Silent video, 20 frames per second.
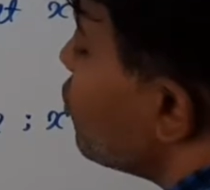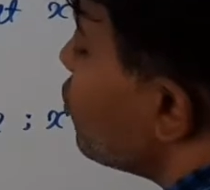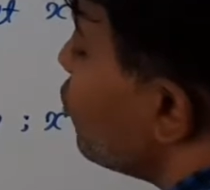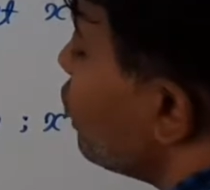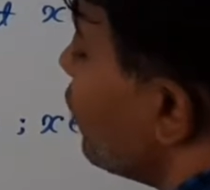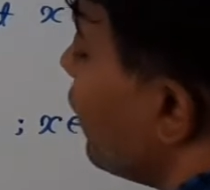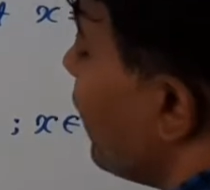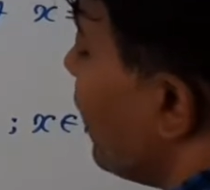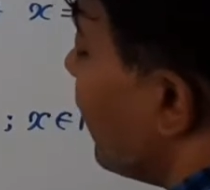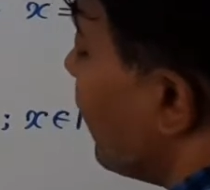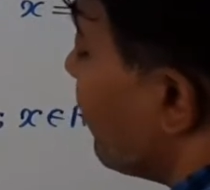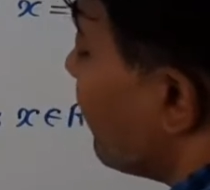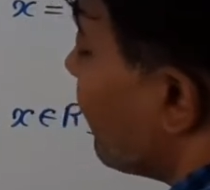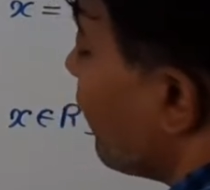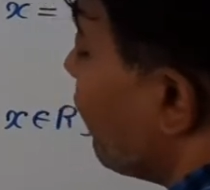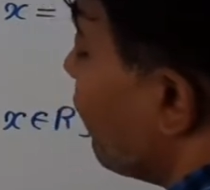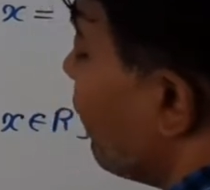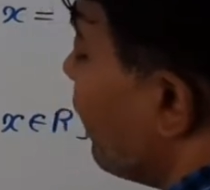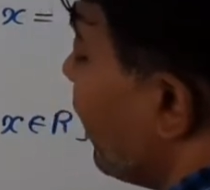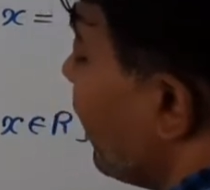2, here
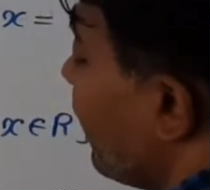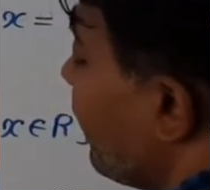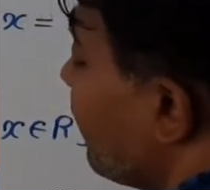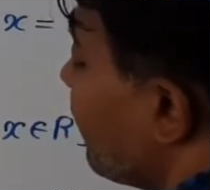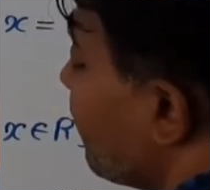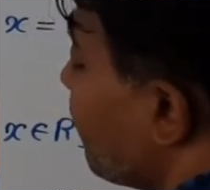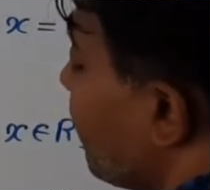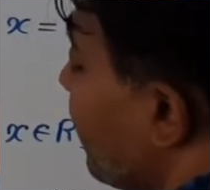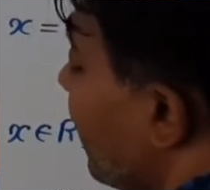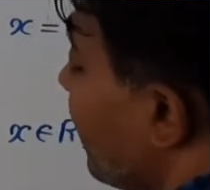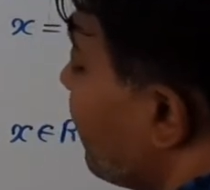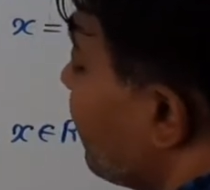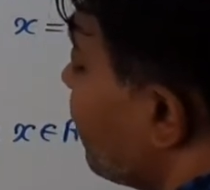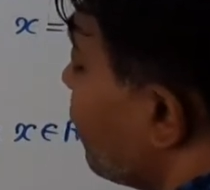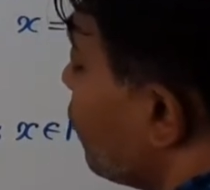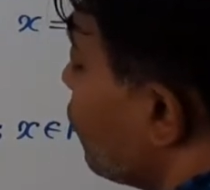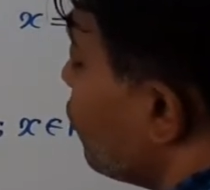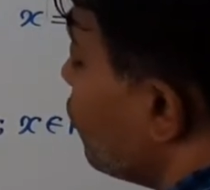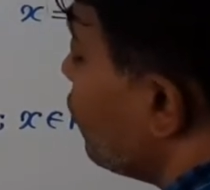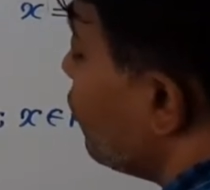somewhere is
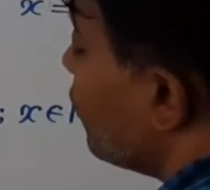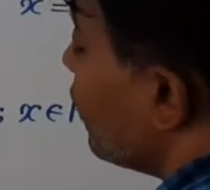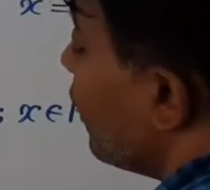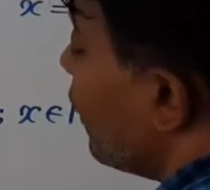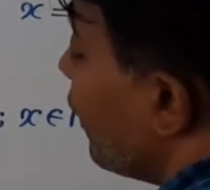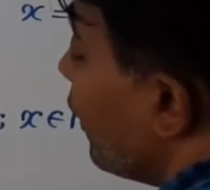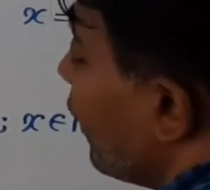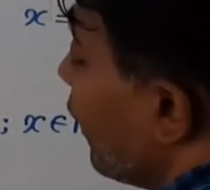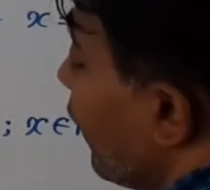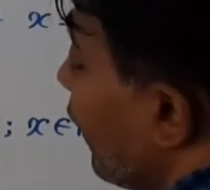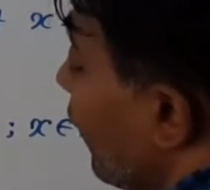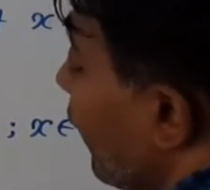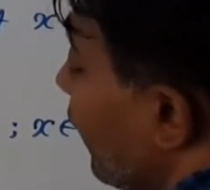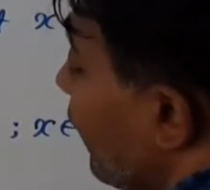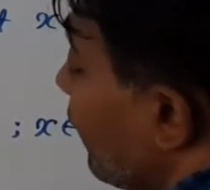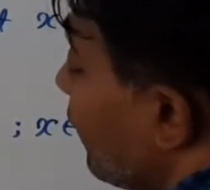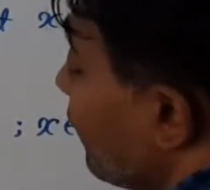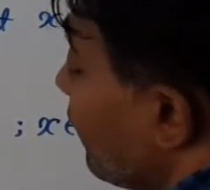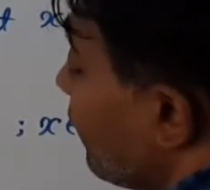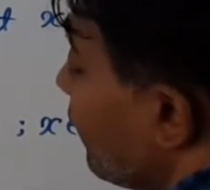plus 2, here
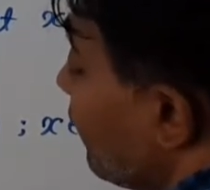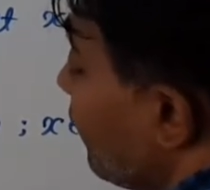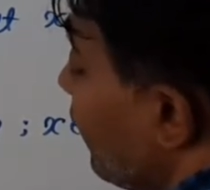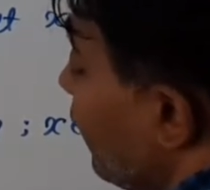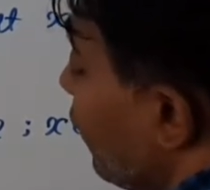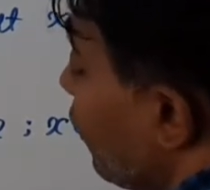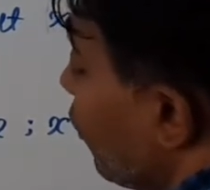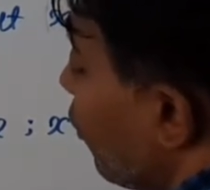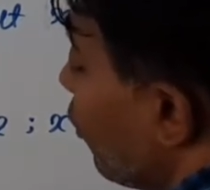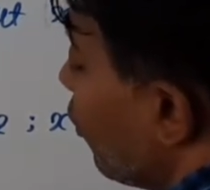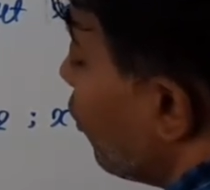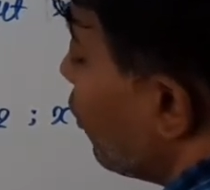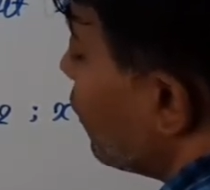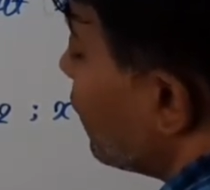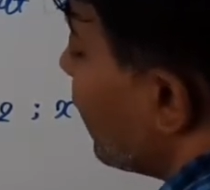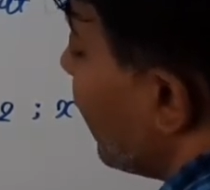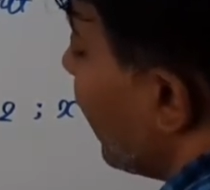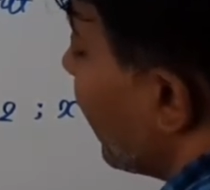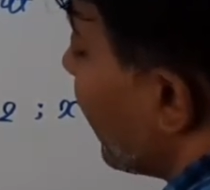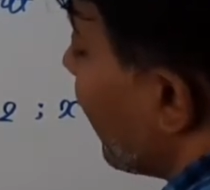is
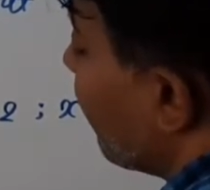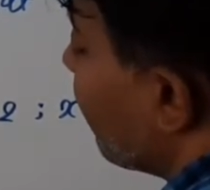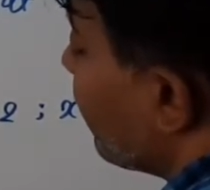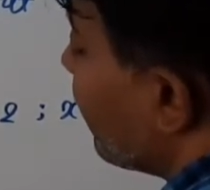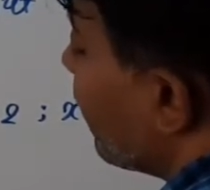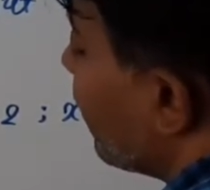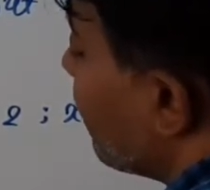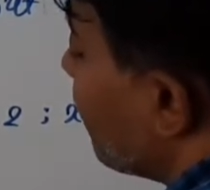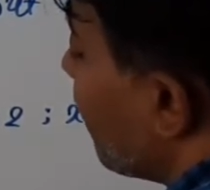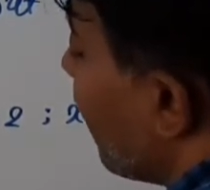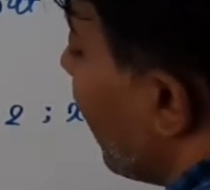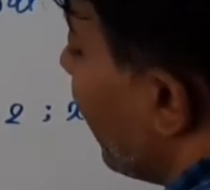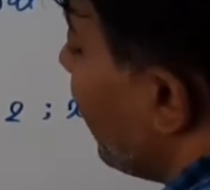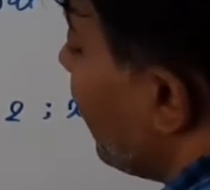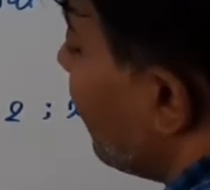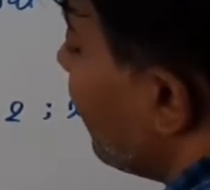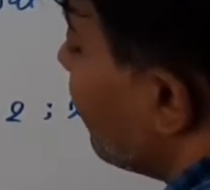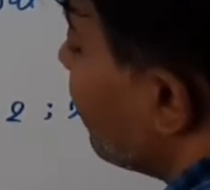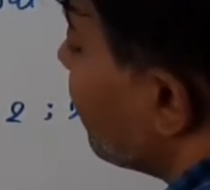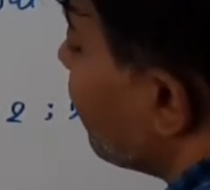0, that after
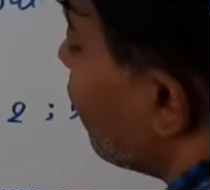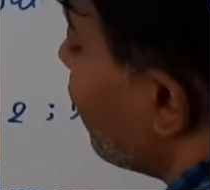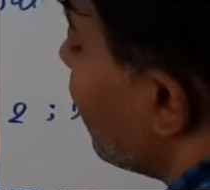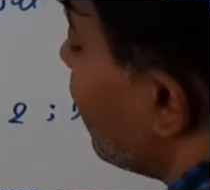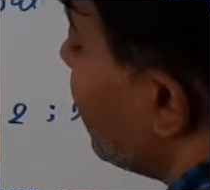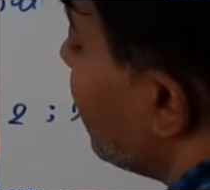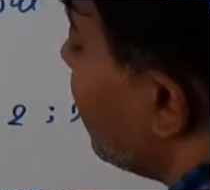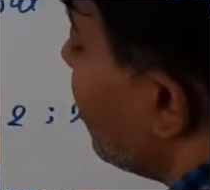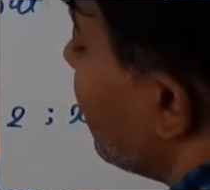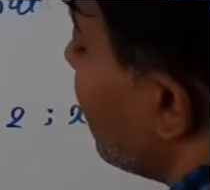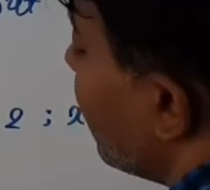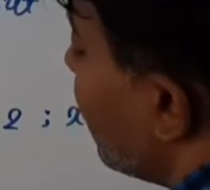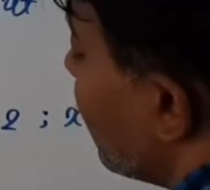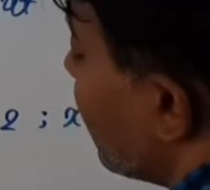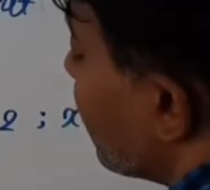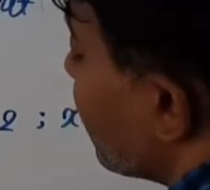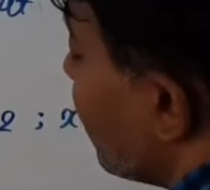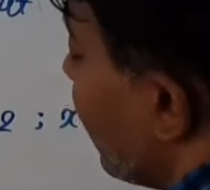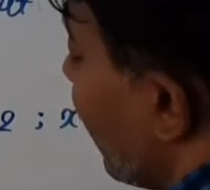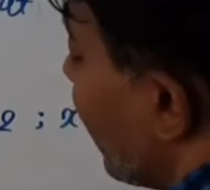minus
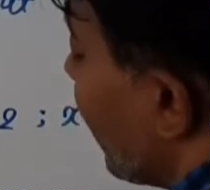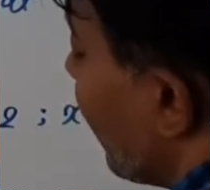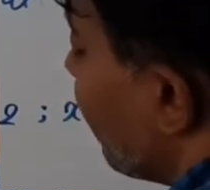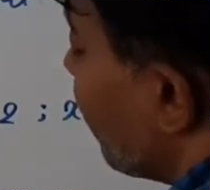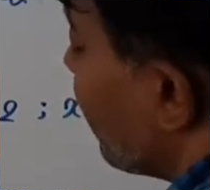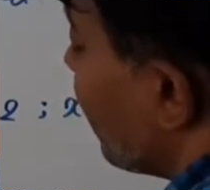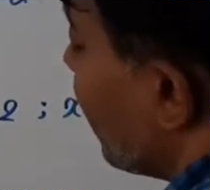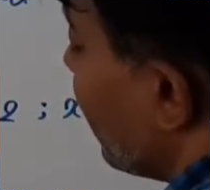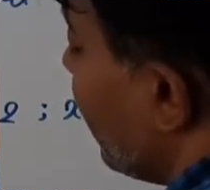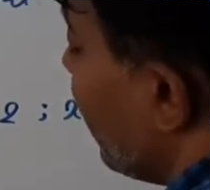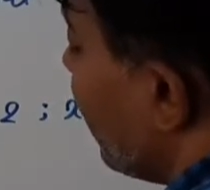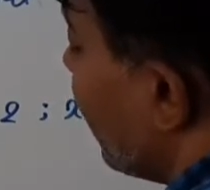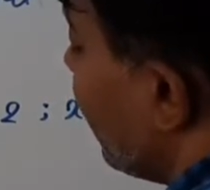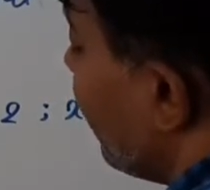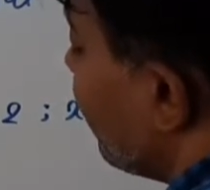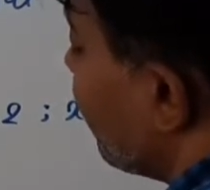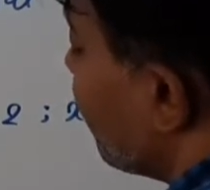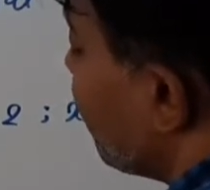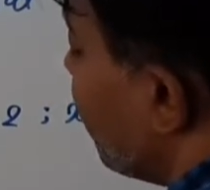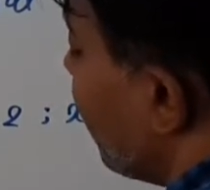1, that after here
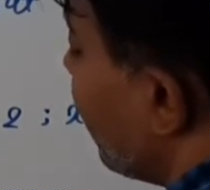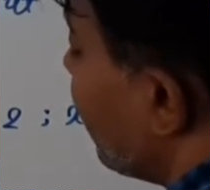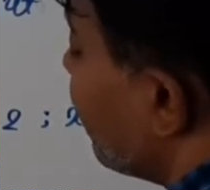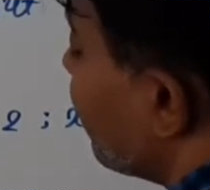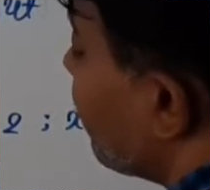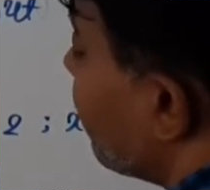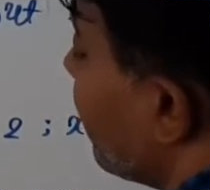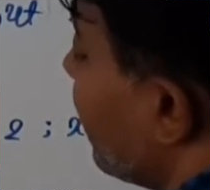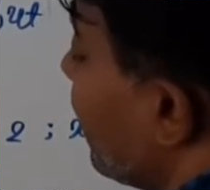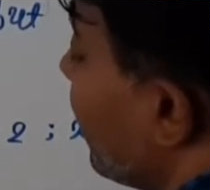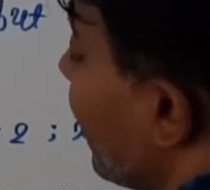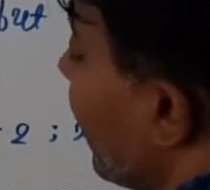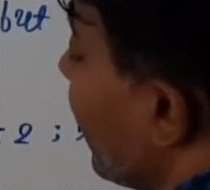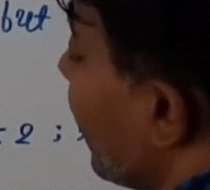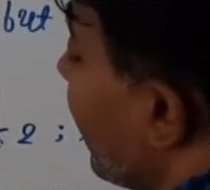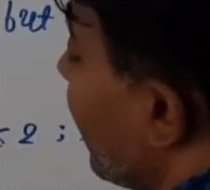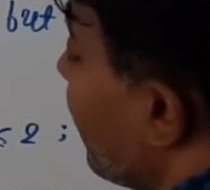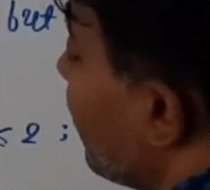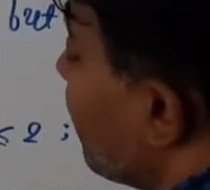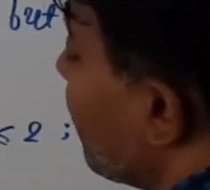is plus 1,
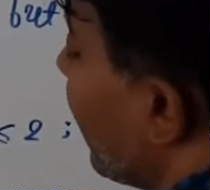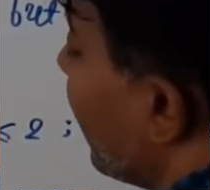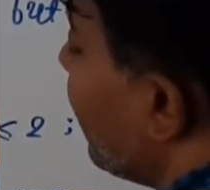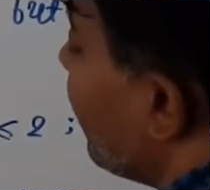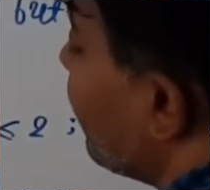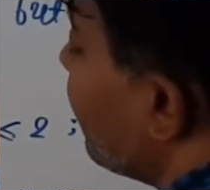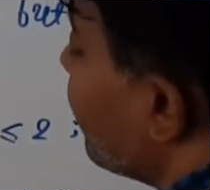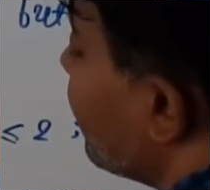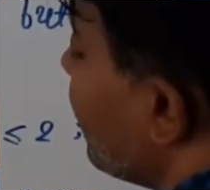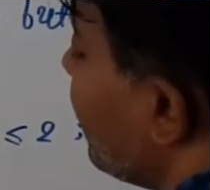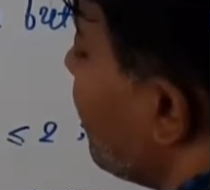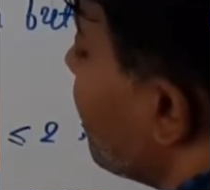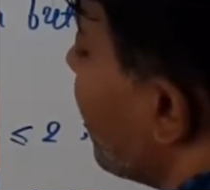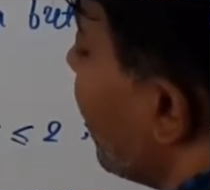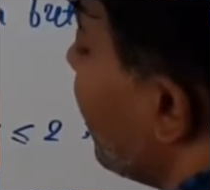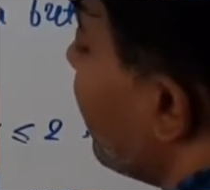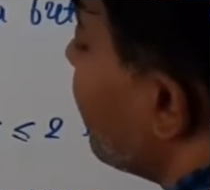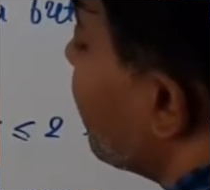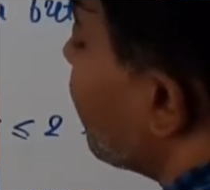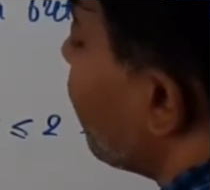and minus 3,
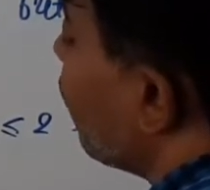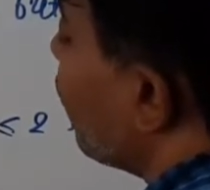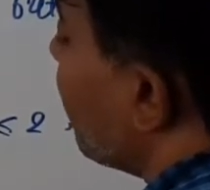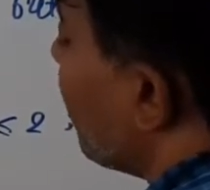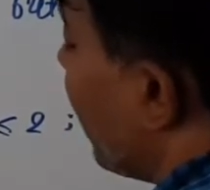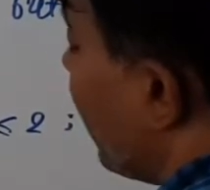minus 4,